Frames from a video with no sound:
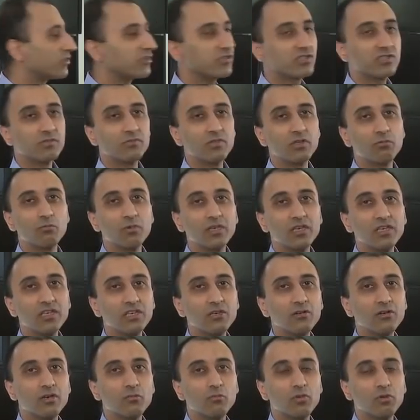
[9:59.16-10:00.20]
system that
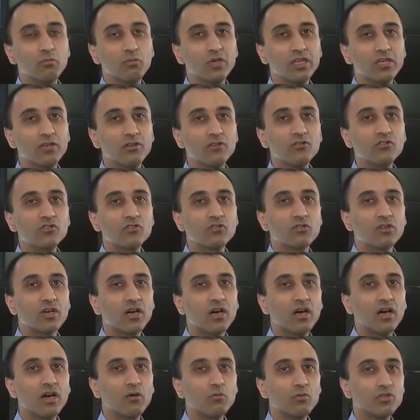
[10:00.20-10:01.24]
we use,
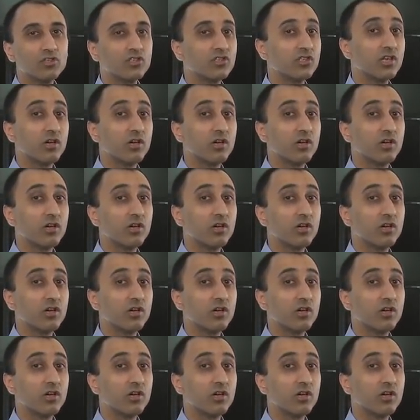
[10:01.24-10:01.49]
which is